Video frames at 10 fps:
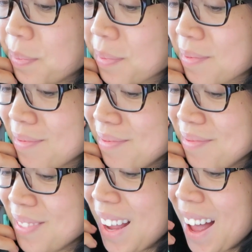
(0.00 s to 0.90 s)
Dude.
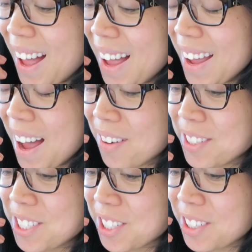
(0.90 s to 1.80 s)
Hi. How
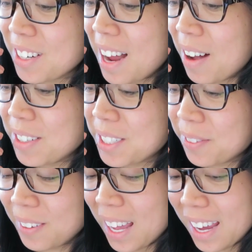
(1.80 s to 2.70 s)
was Hello? your How was
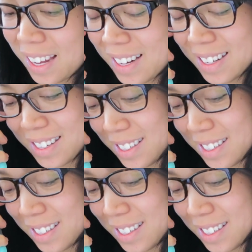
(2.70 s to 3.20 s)
your flight?